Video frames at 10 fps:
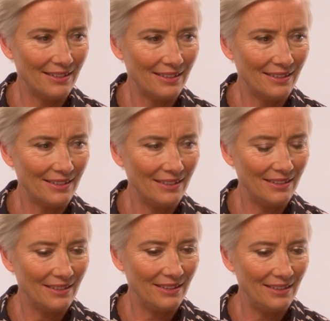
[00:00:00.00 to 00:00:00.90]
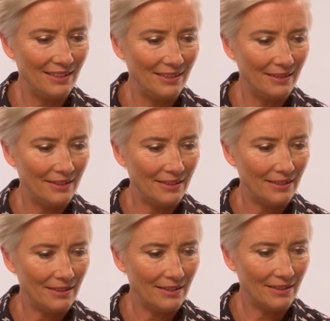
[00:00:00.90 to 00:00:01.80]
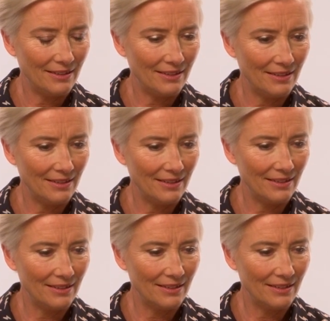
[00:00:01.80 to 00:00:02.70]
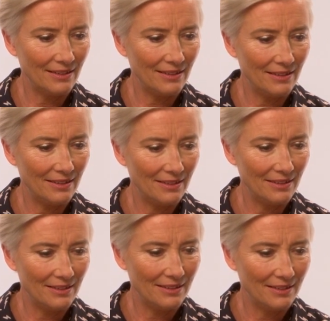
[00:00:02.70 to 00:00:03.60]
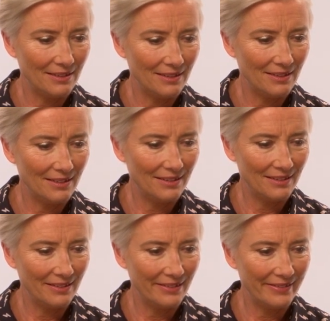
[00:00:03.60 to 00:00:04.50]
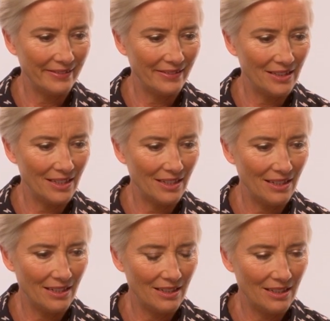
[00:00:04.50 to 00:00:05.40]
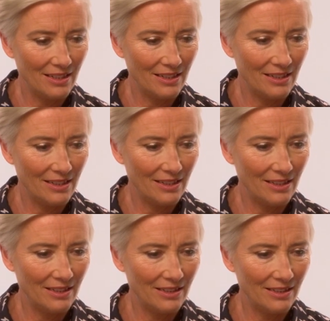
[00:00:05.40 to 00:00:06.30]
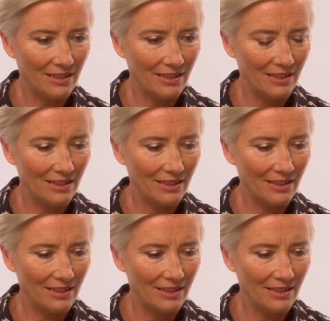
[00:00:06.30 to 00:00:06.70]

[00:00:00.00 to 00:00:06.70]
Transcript: (silent)